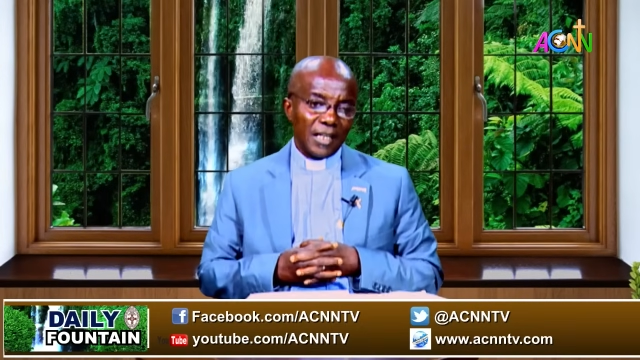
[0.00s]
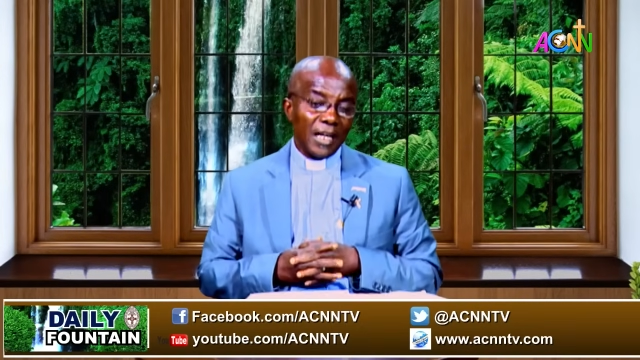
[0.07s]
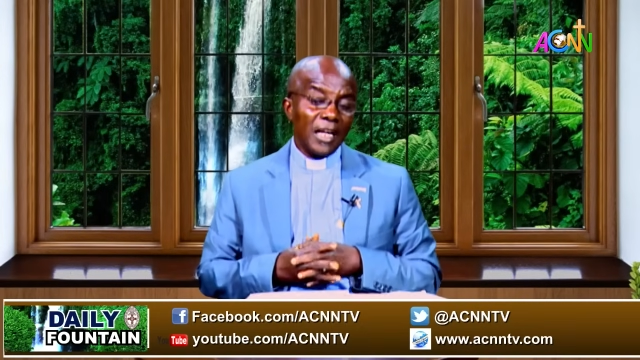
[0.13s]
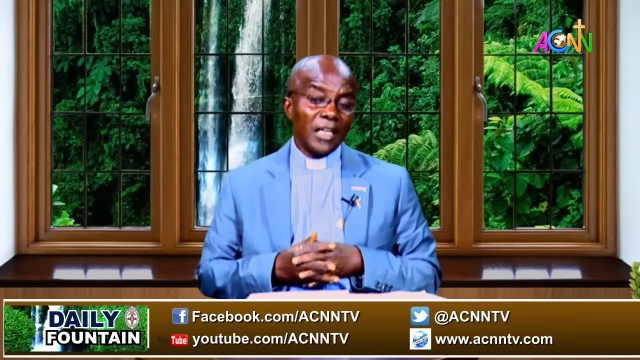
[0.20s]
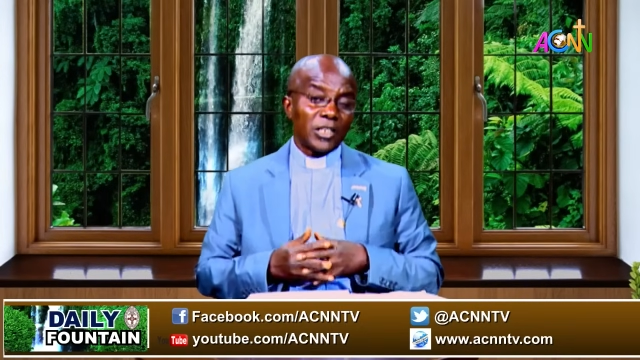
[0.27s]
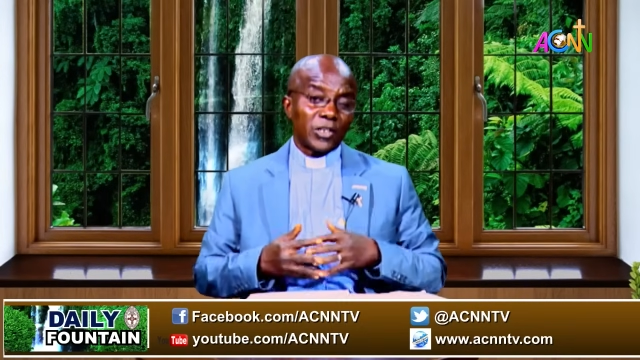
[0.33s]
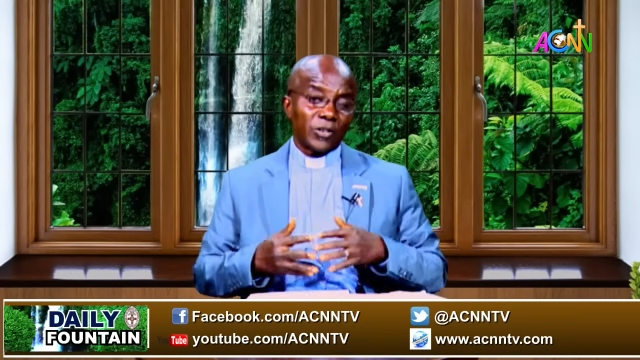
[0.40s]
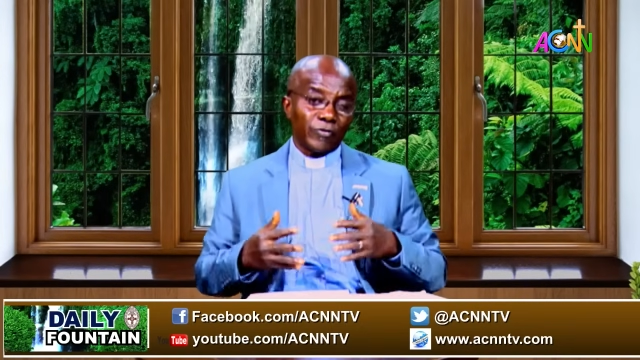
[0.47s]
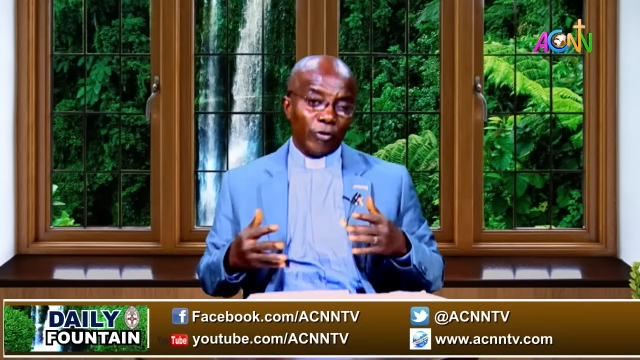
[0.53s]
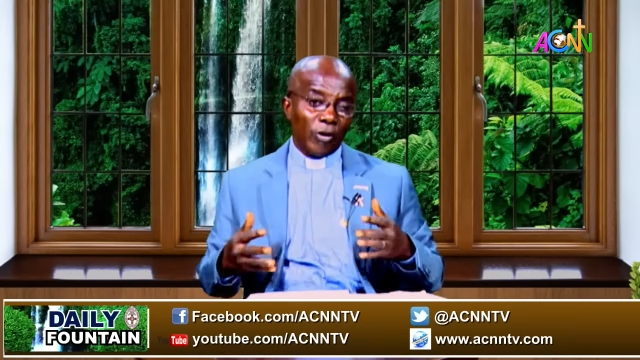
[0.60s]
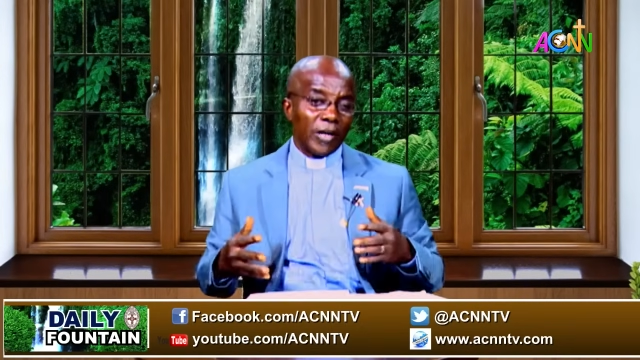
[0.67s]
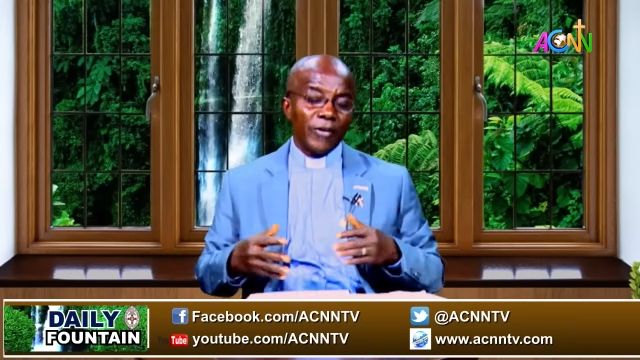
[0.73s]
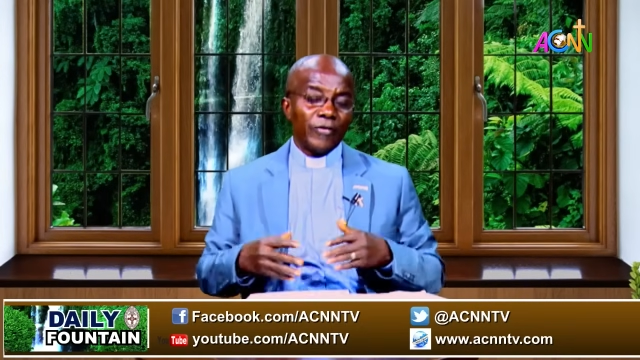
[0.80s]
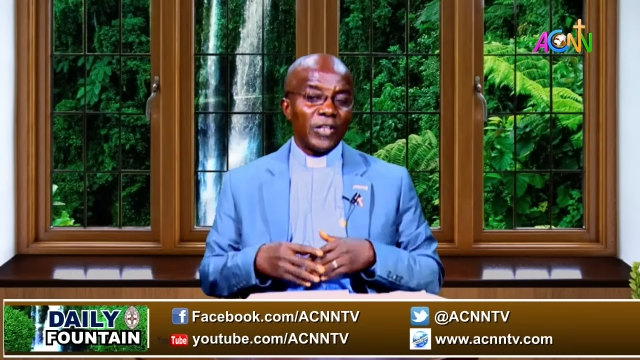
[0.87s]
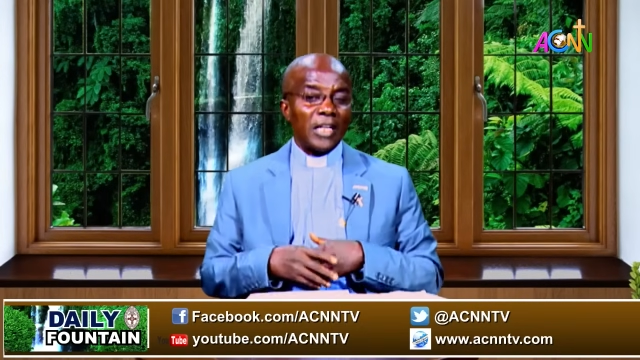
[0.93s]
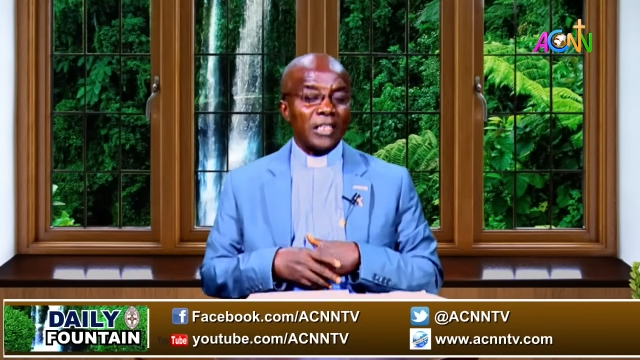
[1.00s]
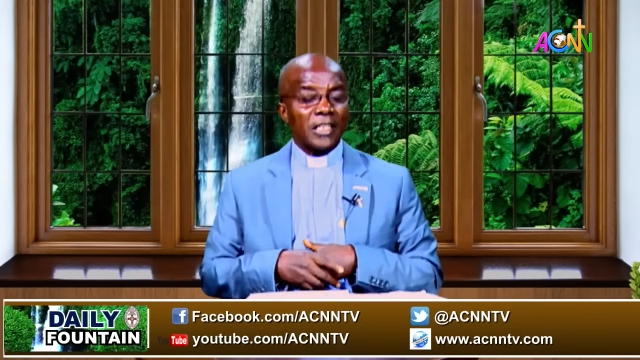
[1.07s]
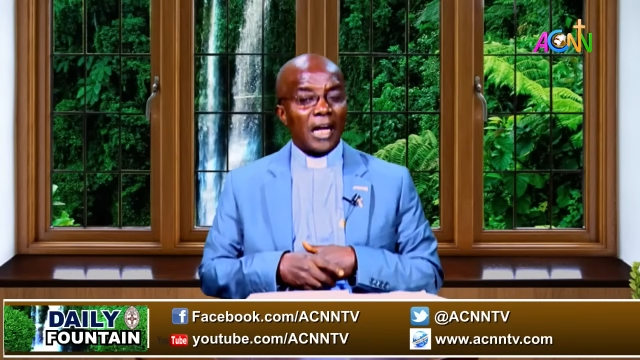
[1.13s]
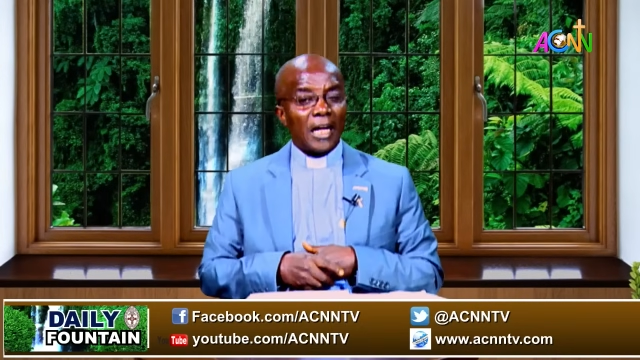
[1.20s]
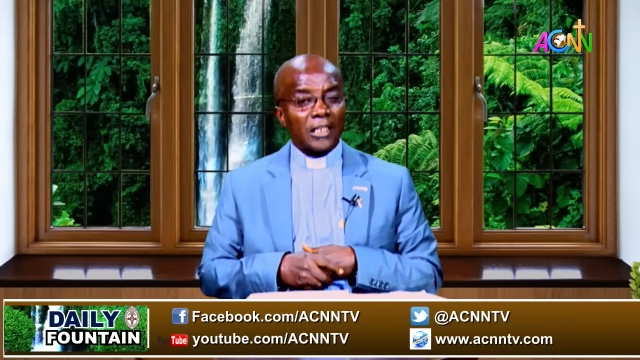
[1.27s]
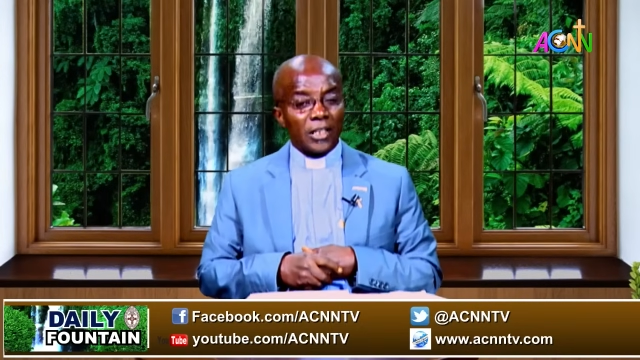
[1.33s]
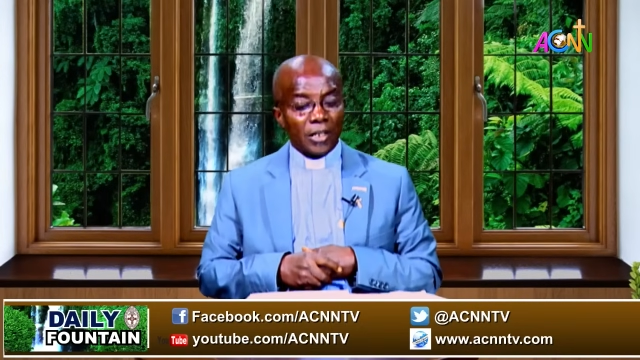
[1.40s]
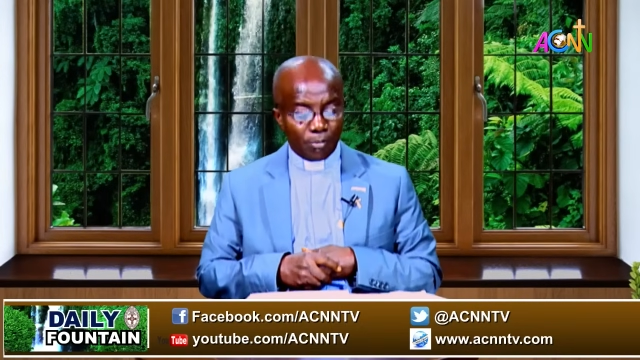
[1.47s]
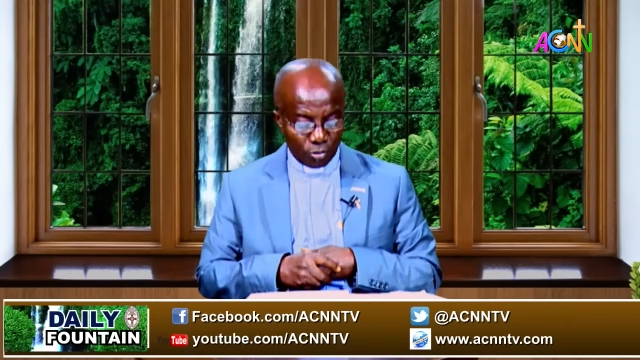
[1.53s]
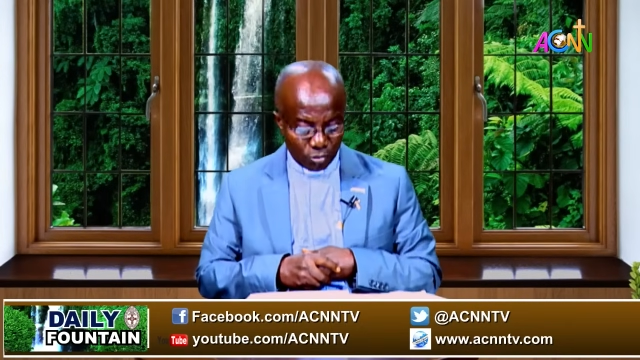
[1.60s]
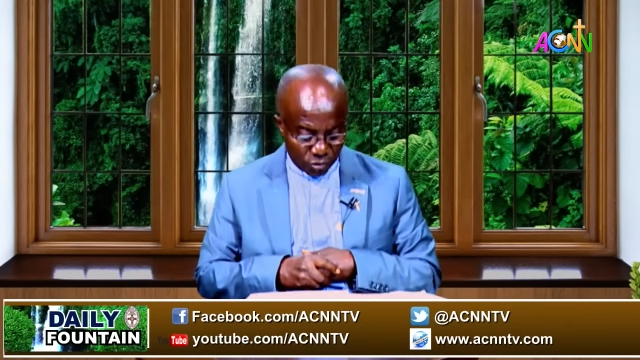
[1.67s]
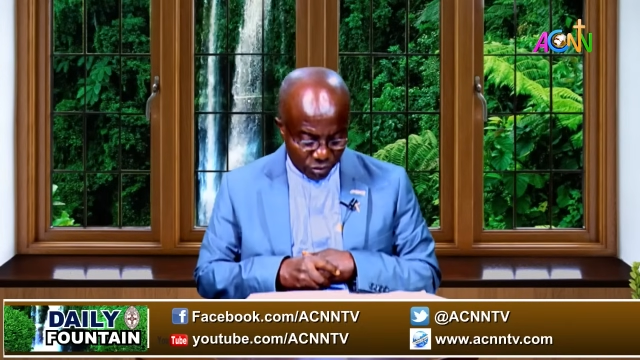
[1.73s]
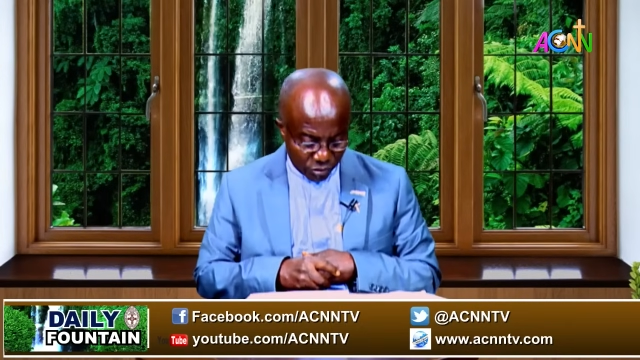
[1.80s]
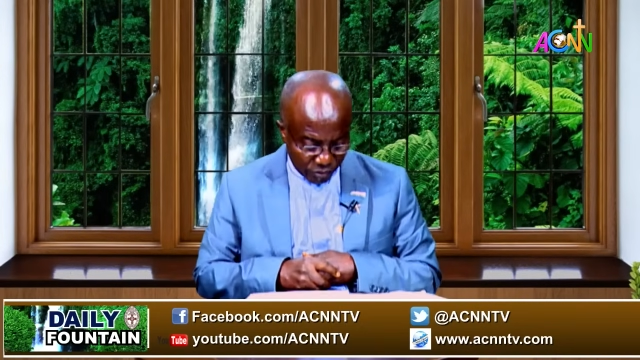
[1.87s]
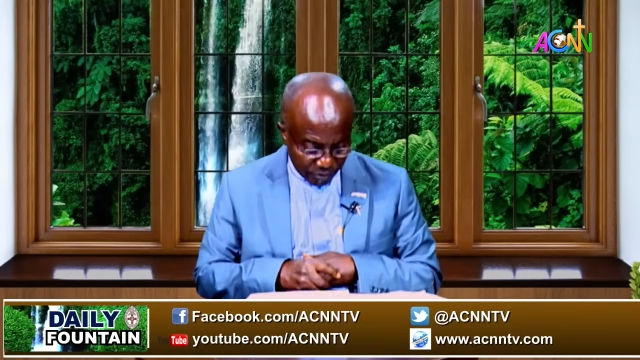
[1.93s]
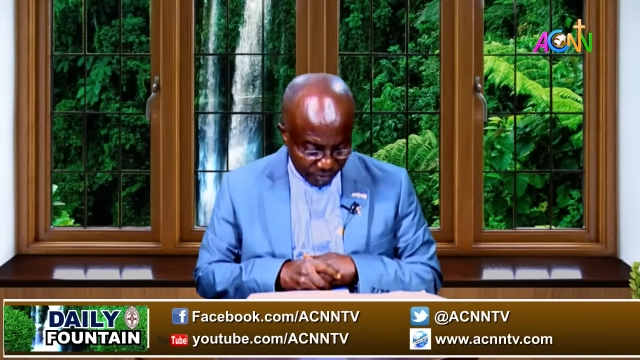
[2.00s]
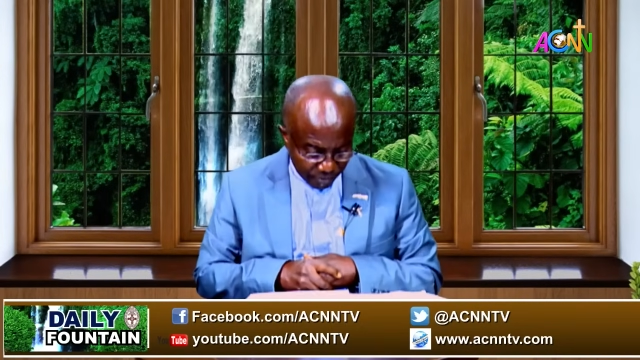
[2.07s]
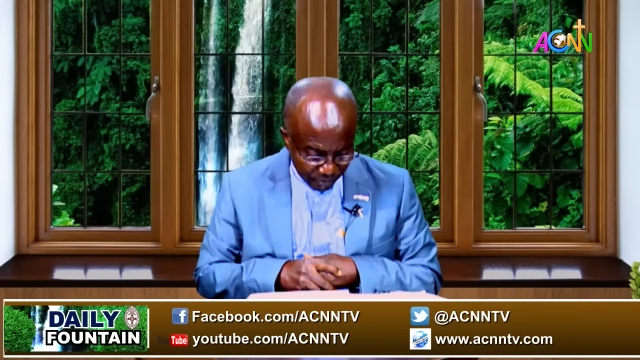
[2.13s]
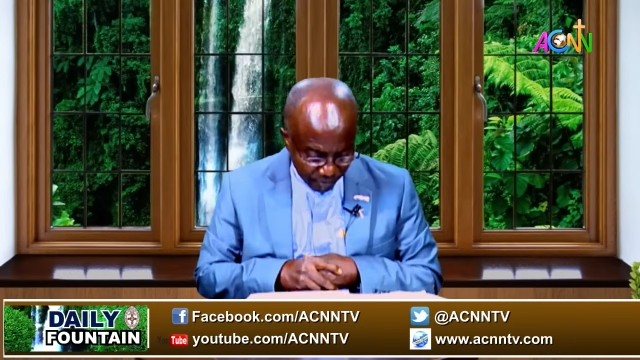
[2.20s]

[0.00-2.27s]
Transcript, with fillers: his forgiveness attributes.